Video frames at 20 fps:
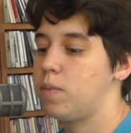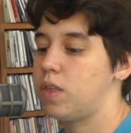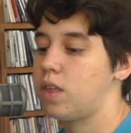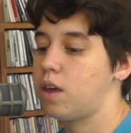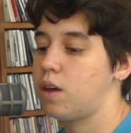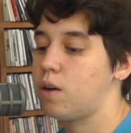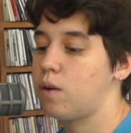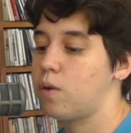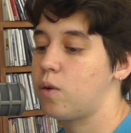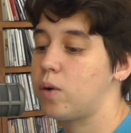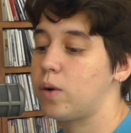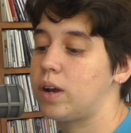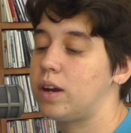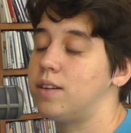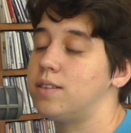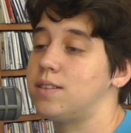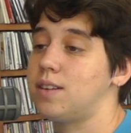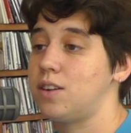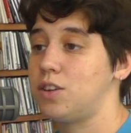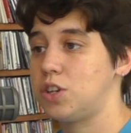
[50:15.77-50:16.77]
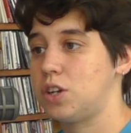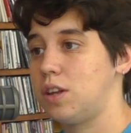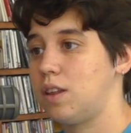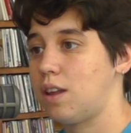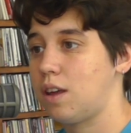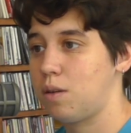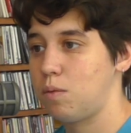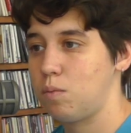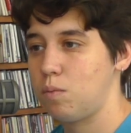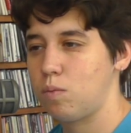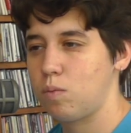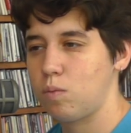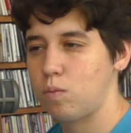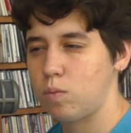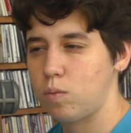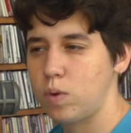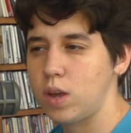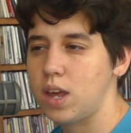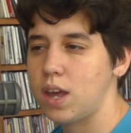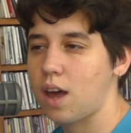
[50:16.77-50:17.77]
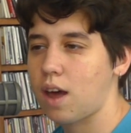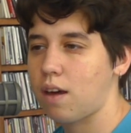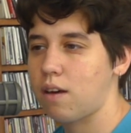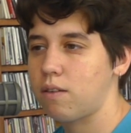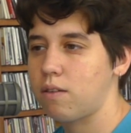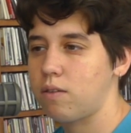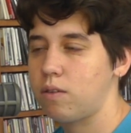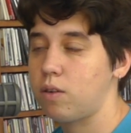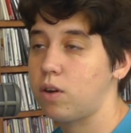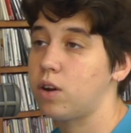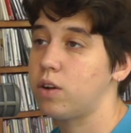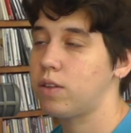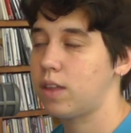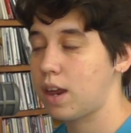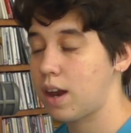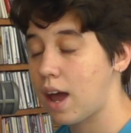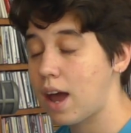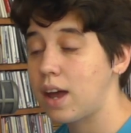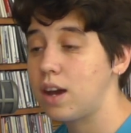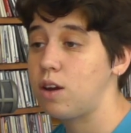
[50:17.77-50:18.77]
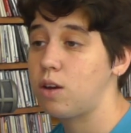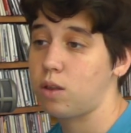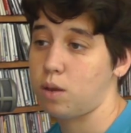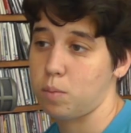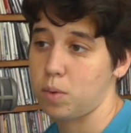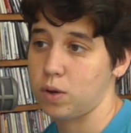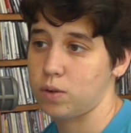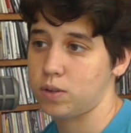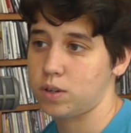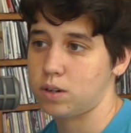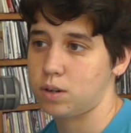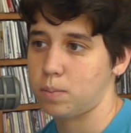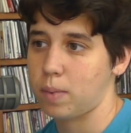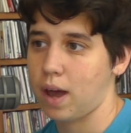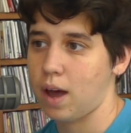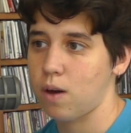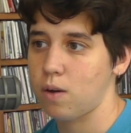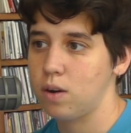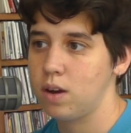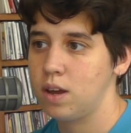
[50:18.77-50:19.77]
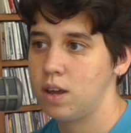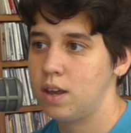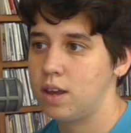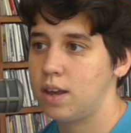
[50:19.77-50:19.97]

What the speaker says: the organization that we have, or that I know the most about,